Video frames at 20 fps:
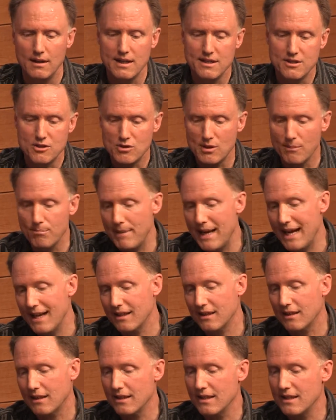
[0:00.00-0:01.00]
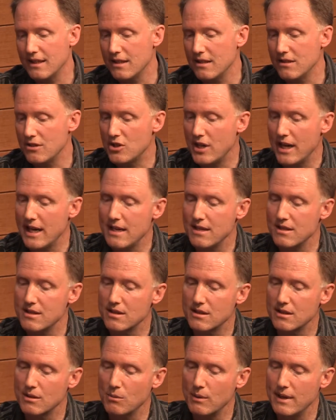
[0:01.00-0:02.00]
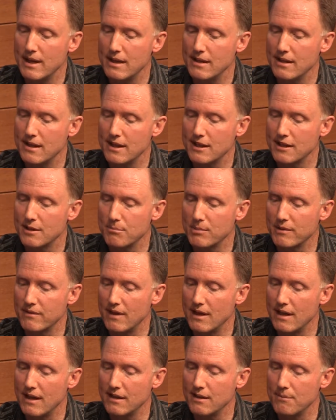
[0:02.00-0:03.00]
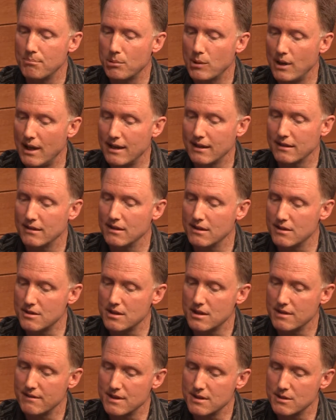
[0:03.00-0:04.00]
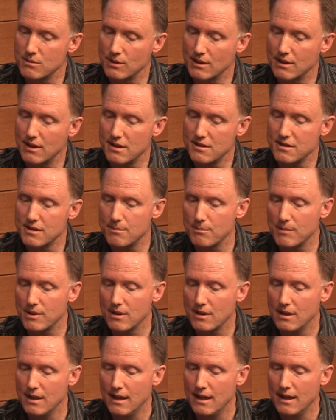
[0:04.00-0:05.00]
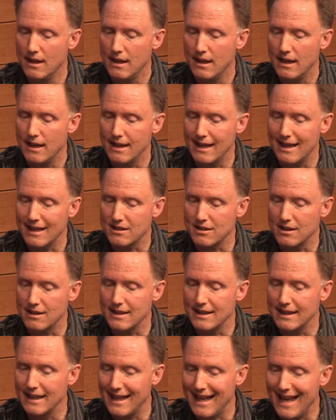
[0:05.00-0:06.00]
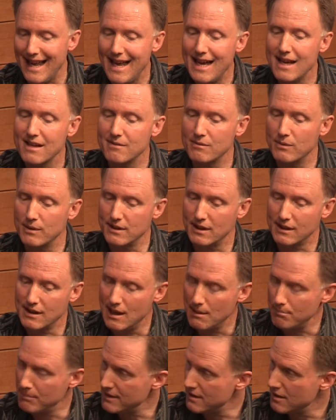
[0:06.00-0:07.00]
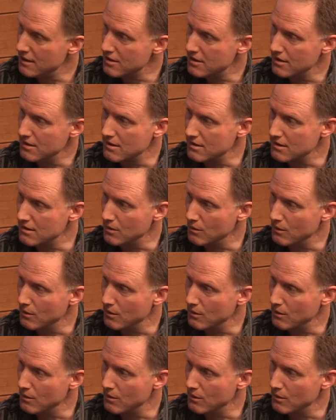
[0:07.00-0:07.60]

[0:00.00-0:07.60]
it's dramatically changed the way they can provide a product and a service to a customer and actually get ahead of what the competition is